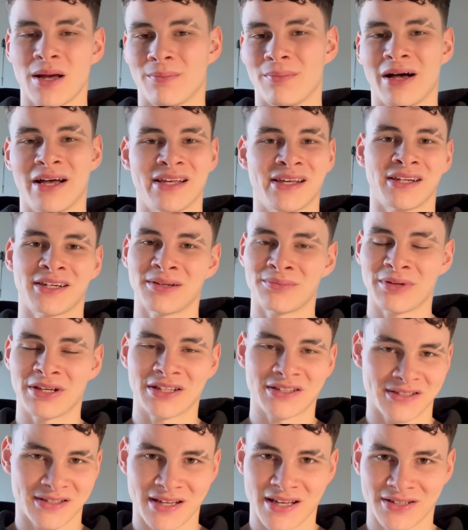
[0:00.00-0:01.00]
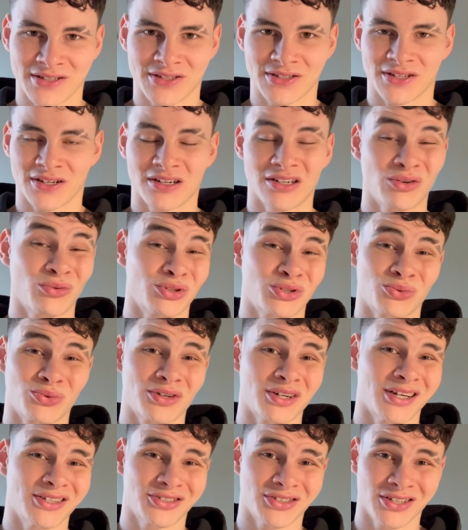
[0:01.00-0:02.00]
by any means necessary, which we're
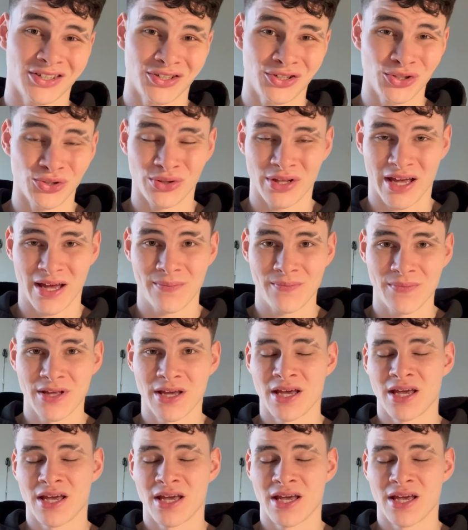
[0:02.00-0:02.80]
not trying to do that.